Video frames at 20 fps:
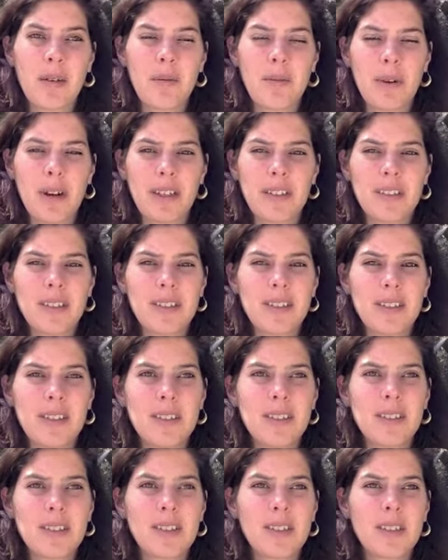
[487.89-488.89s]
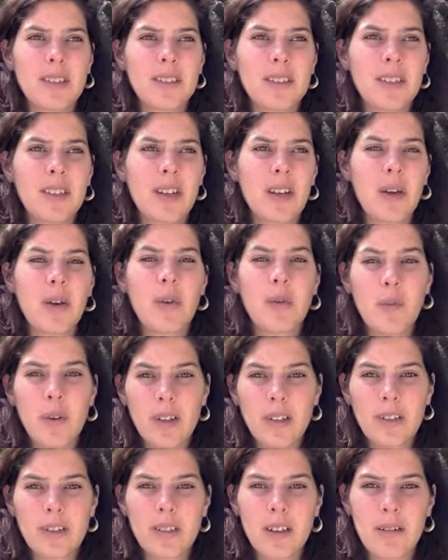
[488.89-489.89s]
practices,
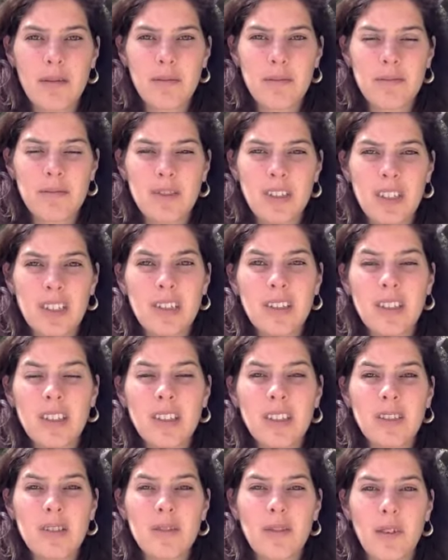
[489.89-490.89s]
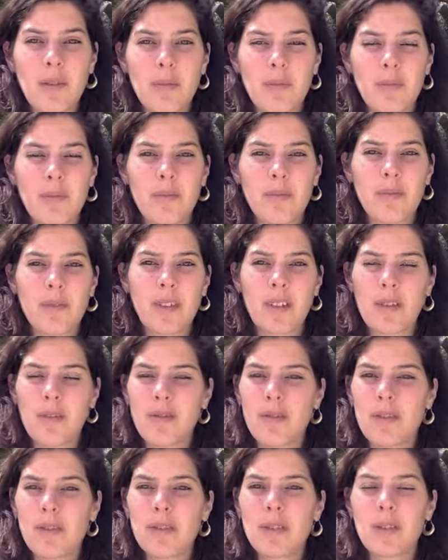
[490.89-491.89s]
wisdom, teachings from
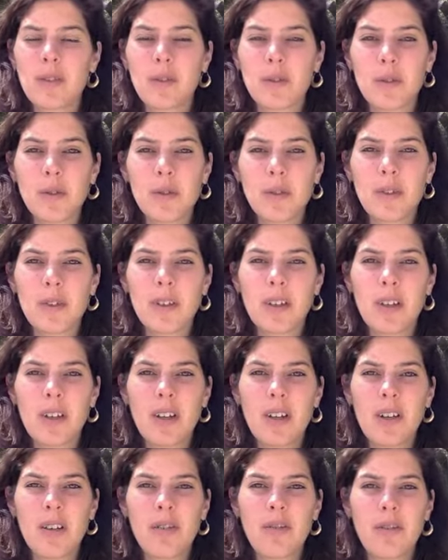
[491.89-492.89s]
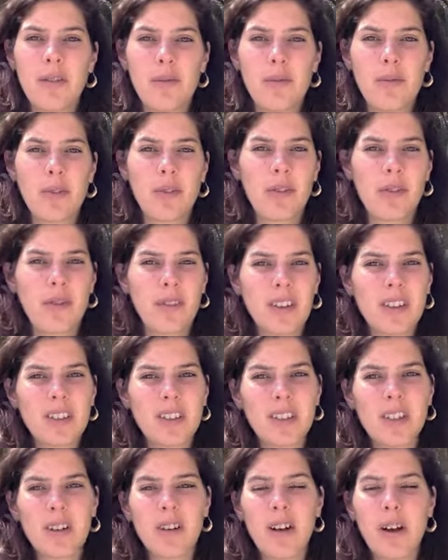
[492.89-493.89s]
different schools, from both
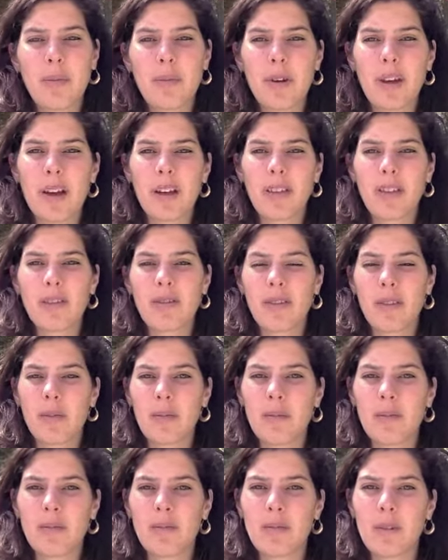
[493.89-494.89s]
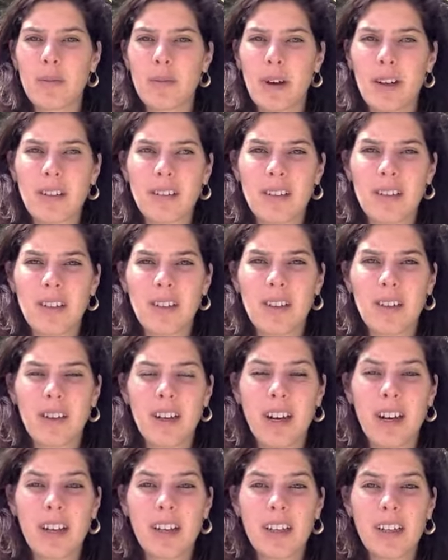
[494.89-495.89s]
Raja Yoga path, from the Bhakti
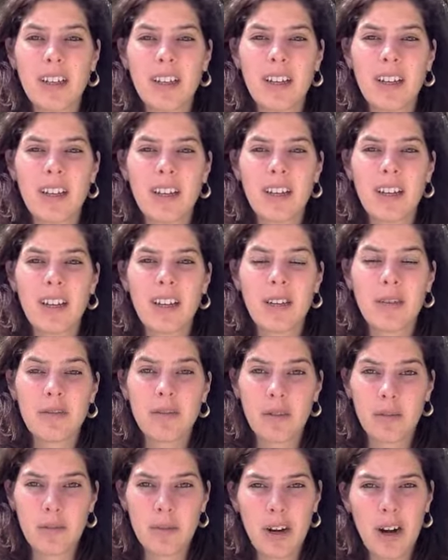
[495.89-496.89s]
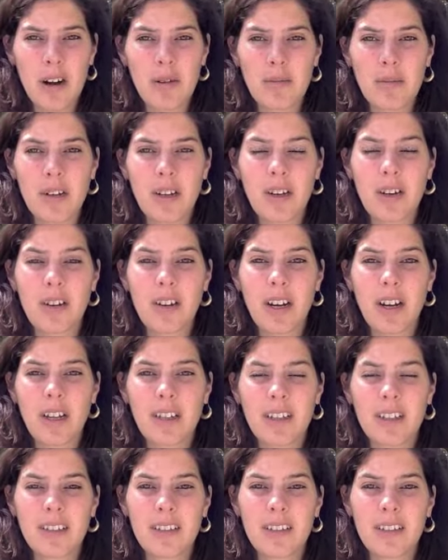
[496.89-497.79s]
Yoga, from Karma Yoga.